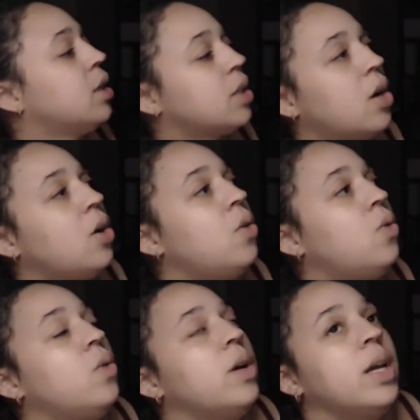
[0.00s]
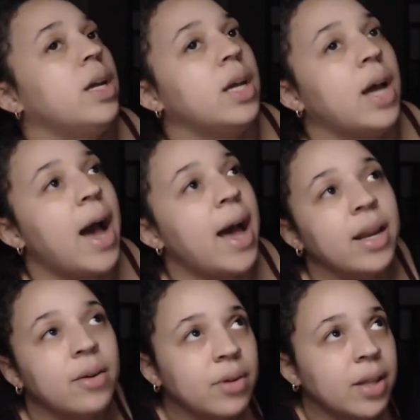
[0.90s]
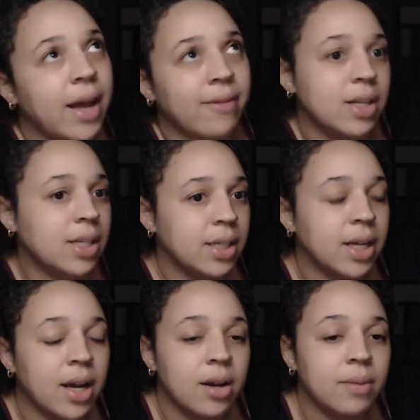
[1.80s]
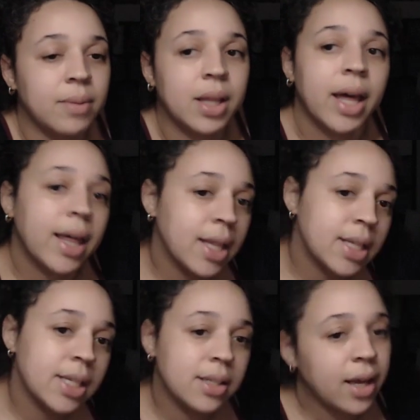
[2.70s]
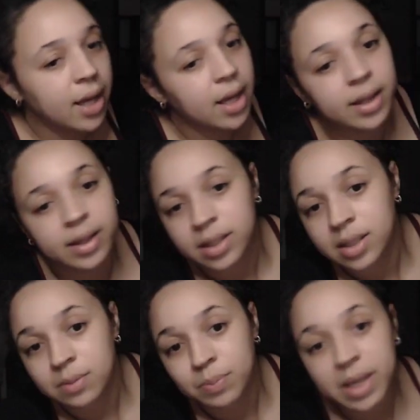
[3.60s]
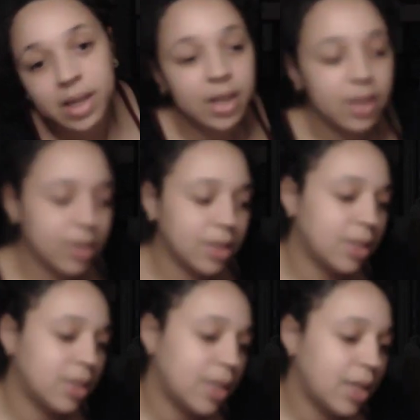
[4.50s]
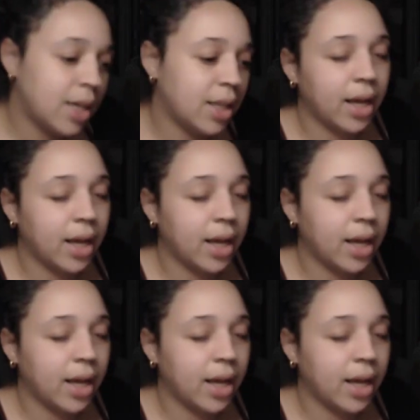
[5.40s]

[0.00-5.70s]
So I didn't really have to sit down and be like, this is A, this is B, this is C.